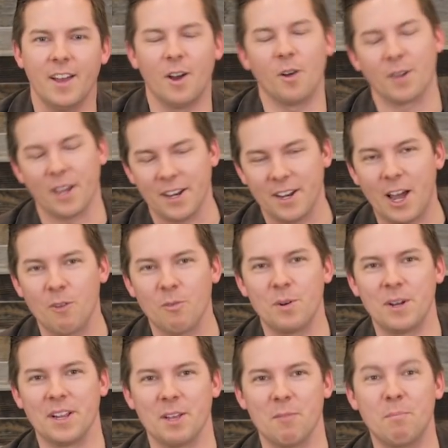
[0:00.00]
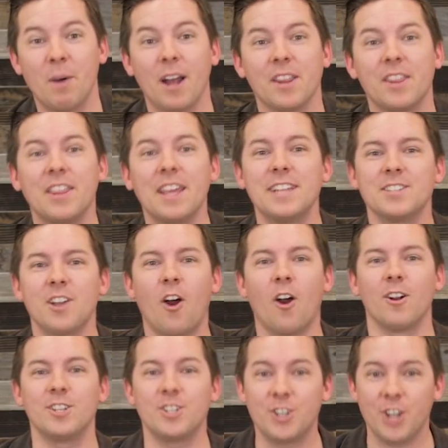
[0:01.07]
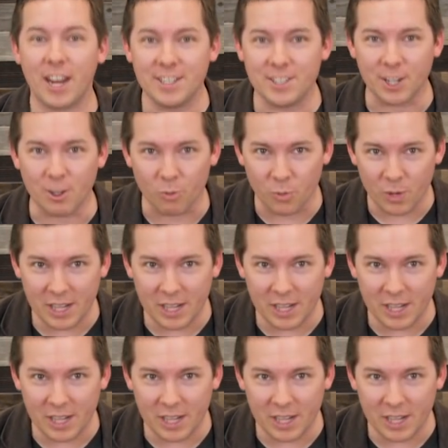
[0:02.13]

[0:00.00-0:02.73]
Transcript: Okay, not really, but things are changing